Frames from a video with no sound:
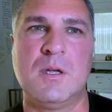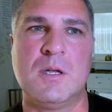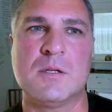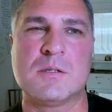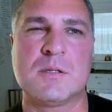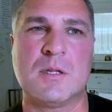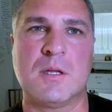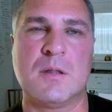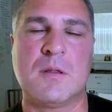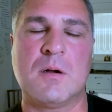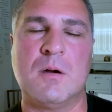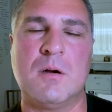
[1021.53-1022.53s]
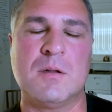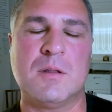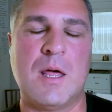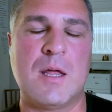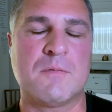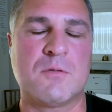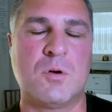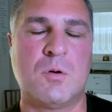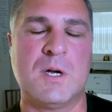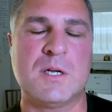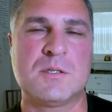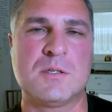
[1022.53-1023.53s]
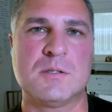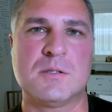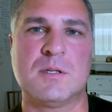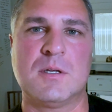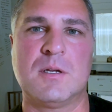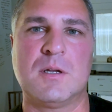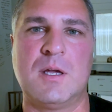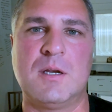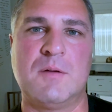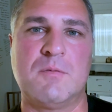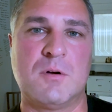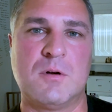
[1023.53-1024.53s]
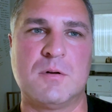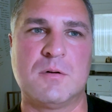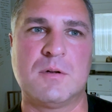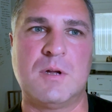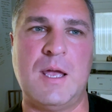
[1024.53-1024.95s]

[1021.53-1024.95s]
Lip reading: is that there are a lot of questions that I never